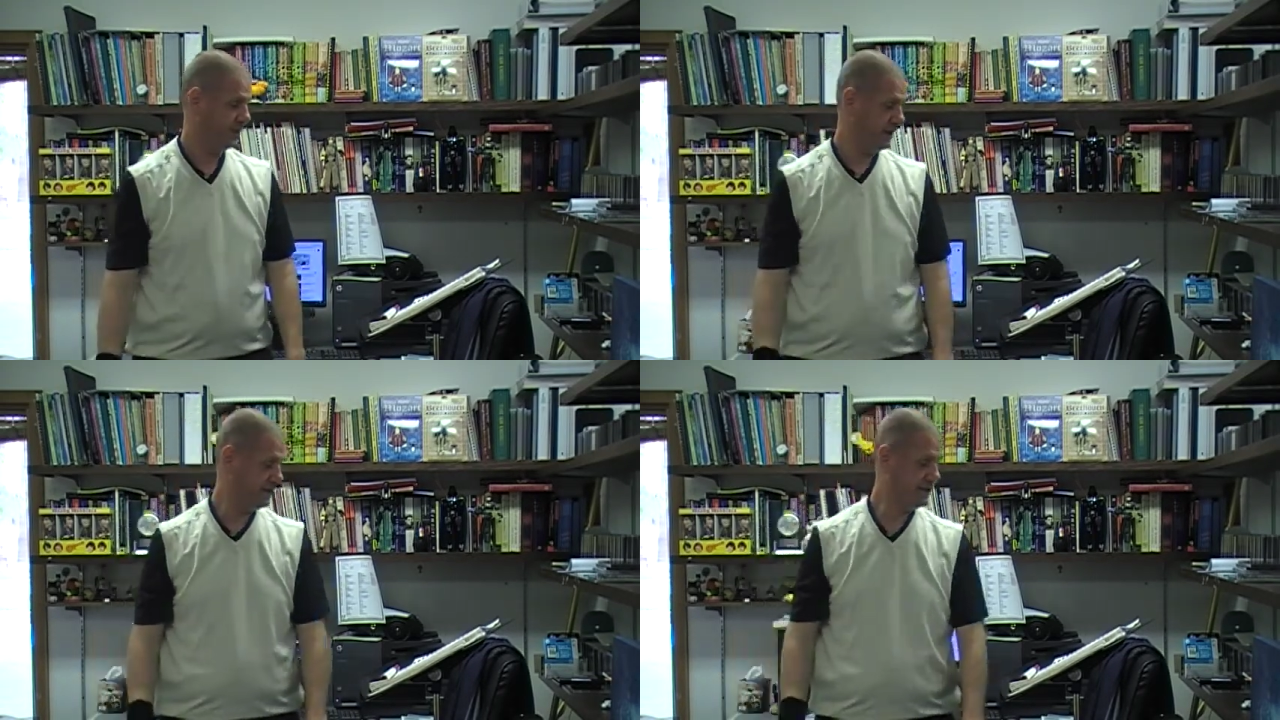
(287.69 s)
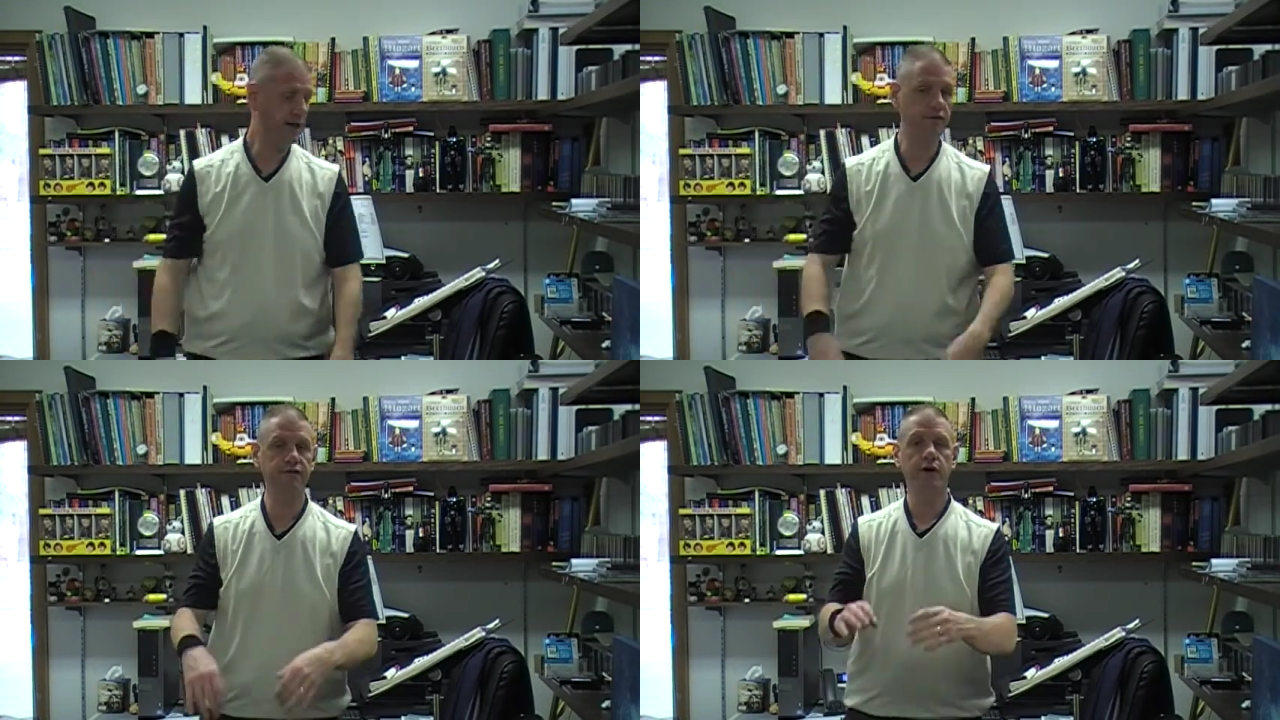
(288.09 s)

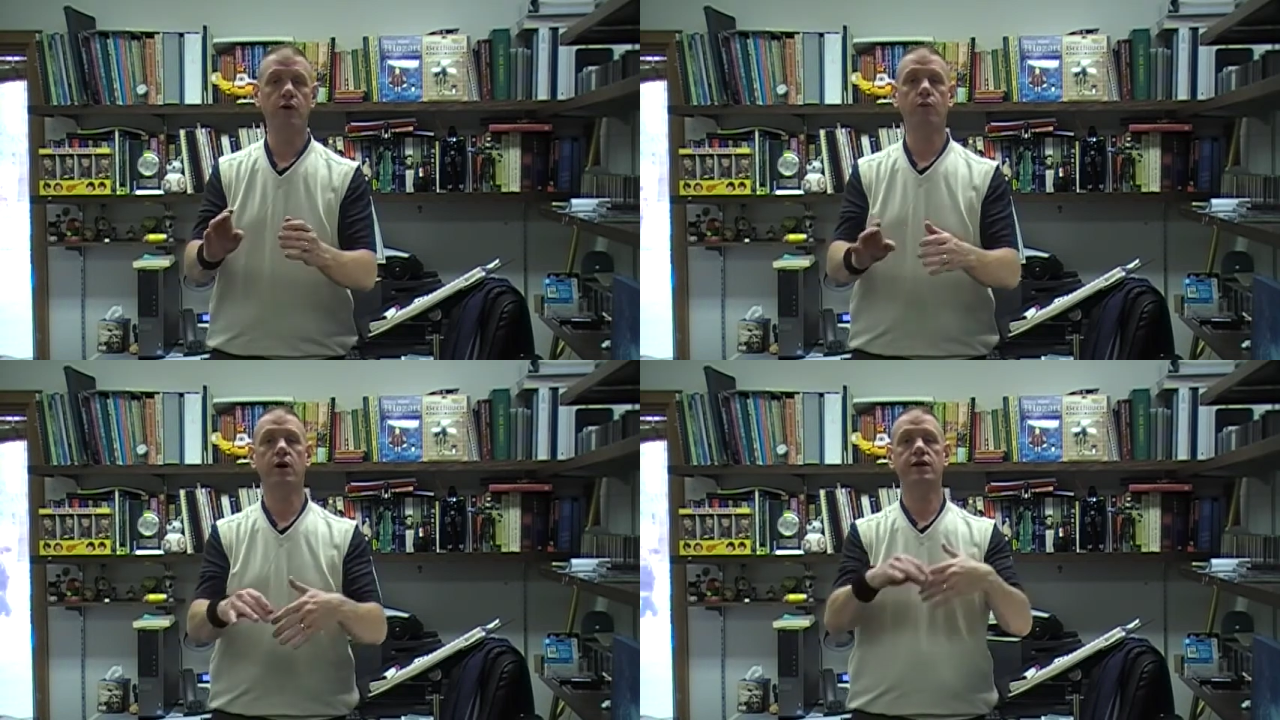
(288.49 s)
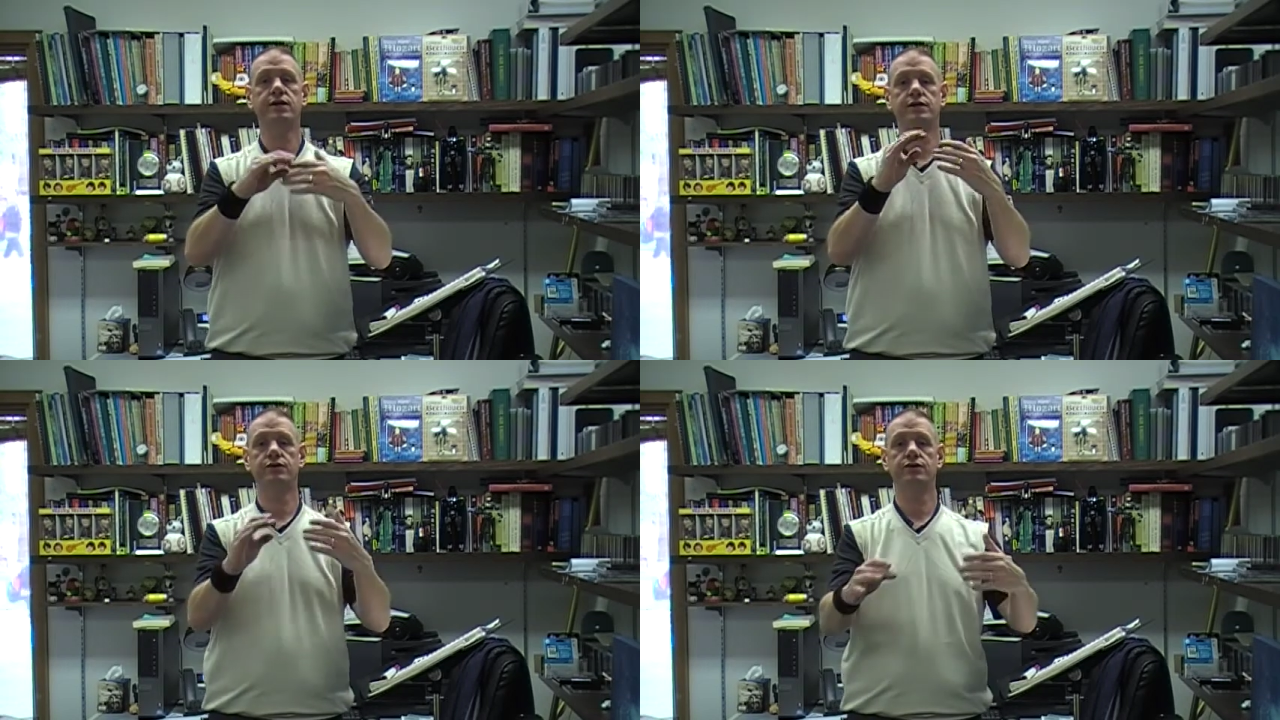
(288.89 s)
Instead of
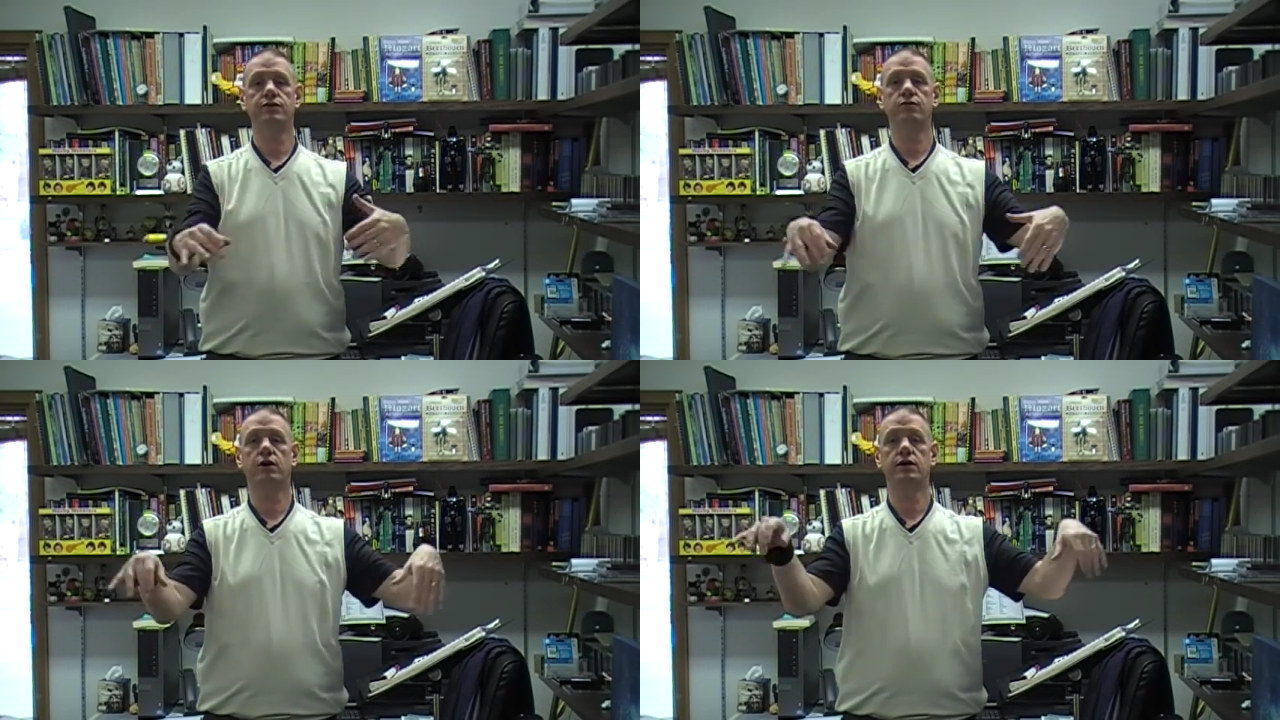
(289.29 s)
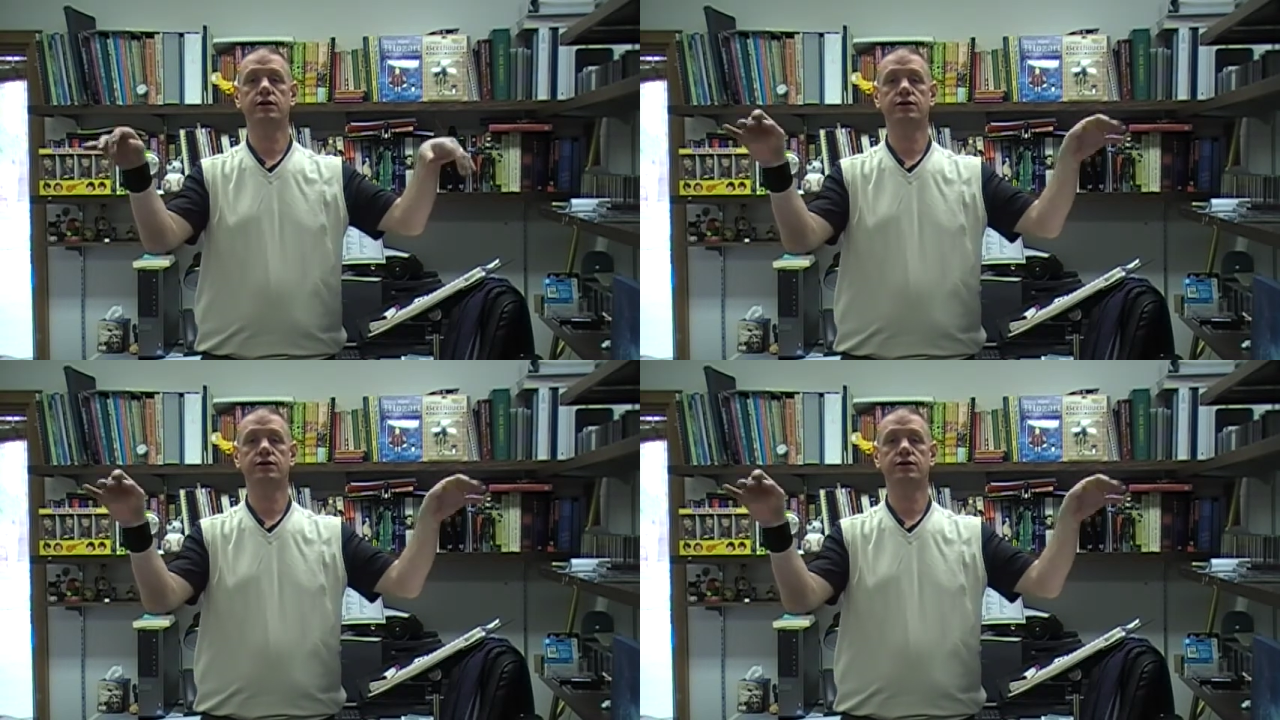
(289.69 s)
1, 2, 1,